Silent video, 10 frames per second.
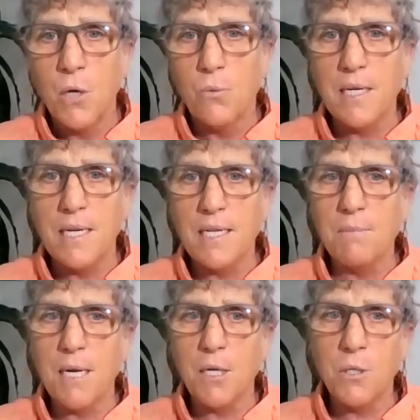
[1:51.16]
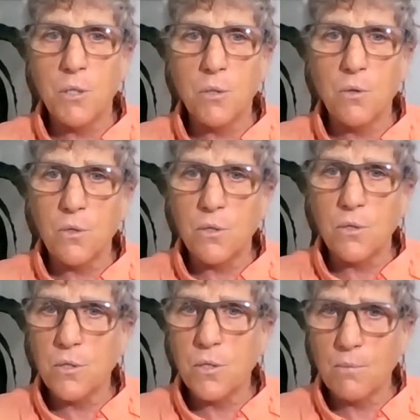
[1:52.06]
we need to make sure the
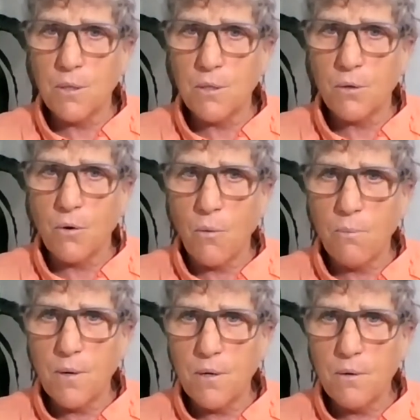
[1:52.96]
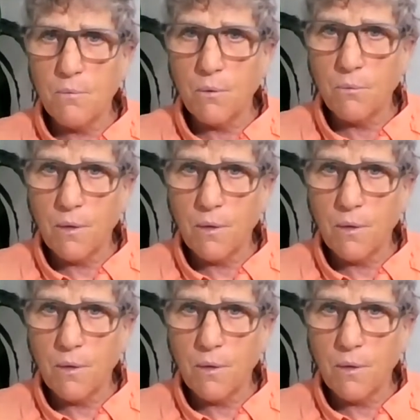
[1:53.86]
stomas are open when